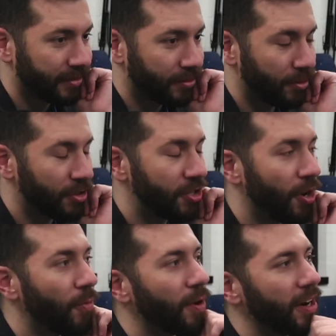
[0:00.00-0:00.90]
When there's no
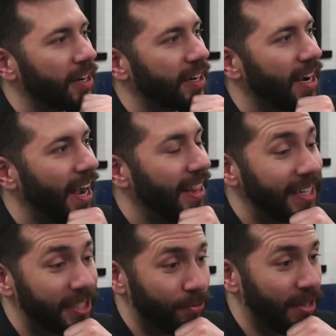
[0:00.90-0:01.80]
work, I
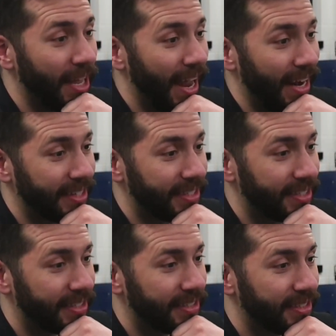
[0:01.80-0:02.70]
like to relax.
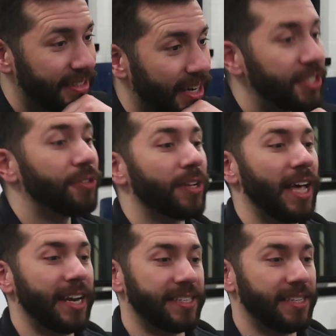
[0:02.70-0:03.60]
I do a
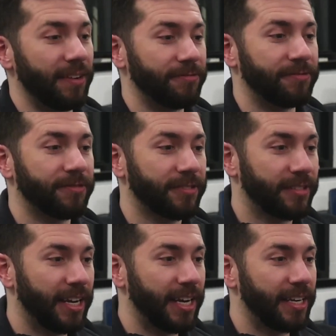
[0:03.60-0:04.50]
lot of stuff.
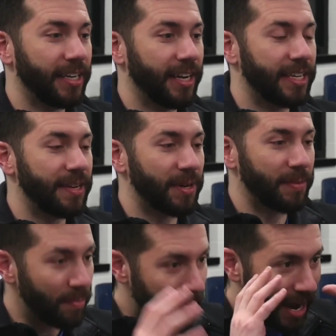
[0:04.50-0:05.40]
I keep my
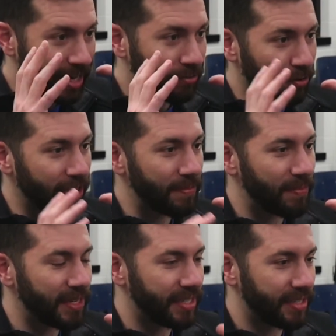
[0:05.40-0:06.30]
mind really
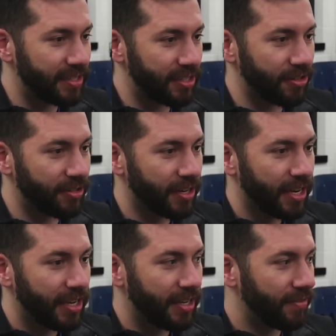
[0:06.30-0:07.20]
busy. So
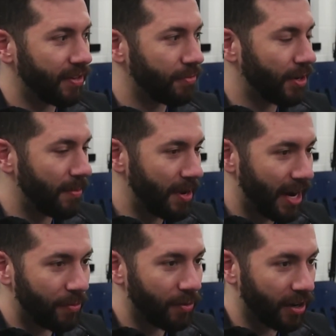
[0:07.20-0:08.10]
even when I'm not
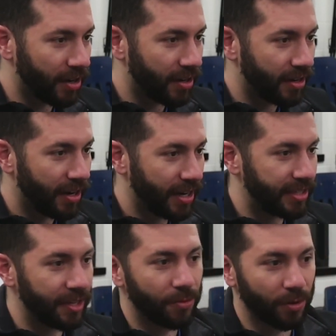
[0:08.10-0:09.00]
at work, I
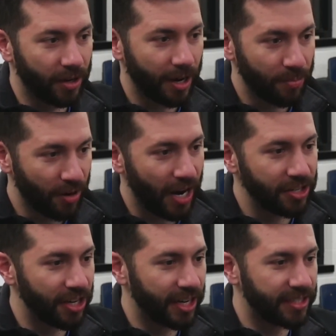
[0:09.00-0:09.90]
tend to work on
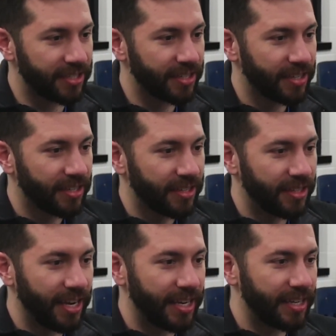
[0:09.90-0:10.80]
projects
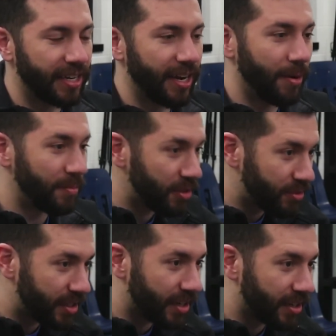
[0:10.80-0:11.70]
like
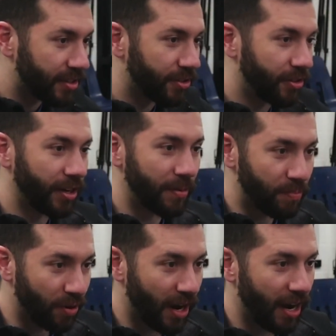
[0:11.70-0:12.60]
music or
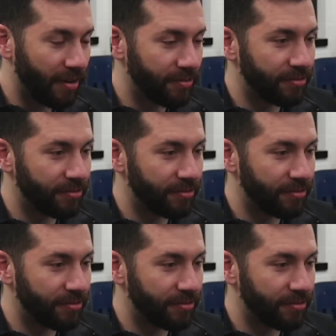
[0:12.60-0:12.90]
improv.